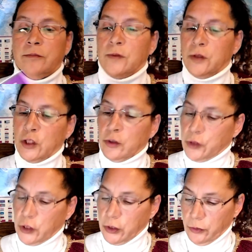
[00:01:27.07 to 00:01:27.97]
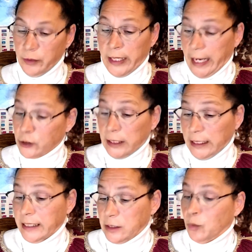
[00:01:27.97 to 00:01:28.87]
shows you, it actually
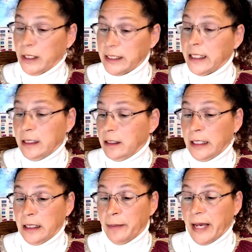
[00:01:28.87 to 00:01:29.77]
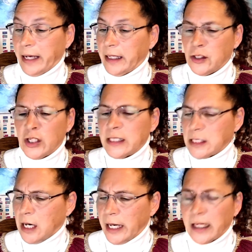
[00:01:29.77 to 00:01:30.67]
lists what's in the package. It's
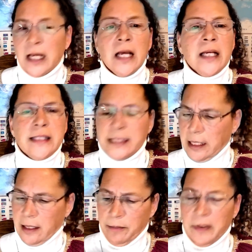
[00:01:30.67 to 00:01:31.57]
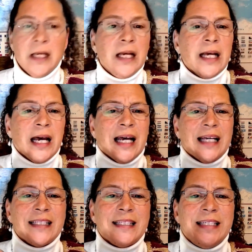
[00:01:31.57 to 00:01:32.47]
got some
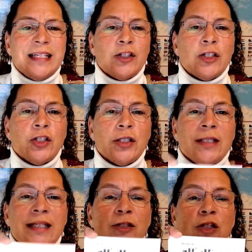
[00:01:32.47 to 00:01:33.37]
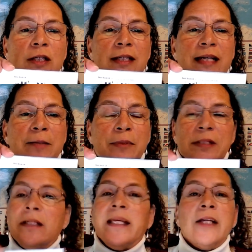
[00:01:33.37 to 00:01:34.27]
stitching tips
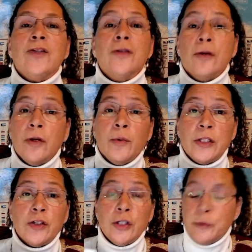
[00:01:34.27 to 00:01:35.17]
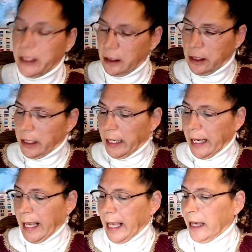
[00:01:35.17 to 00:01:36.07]
in case you don't know what you're doing,
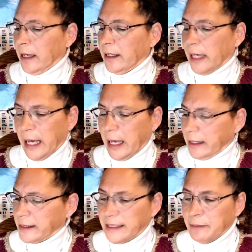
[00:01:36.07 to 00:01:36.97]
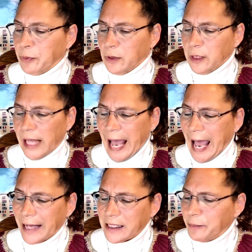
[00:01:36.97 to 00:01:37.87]
and a simple
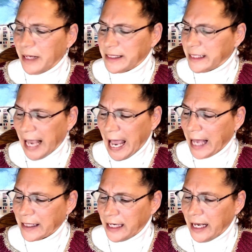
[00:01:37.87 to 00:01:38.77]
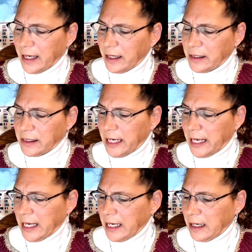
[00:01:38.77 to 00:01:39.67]
hat, a basic hat, and
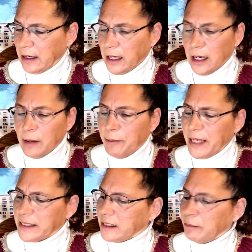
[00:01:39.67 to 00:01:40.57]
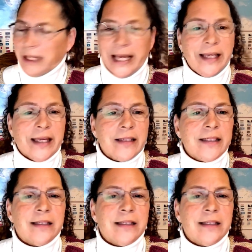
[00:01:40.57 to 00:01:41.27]
a basic blanket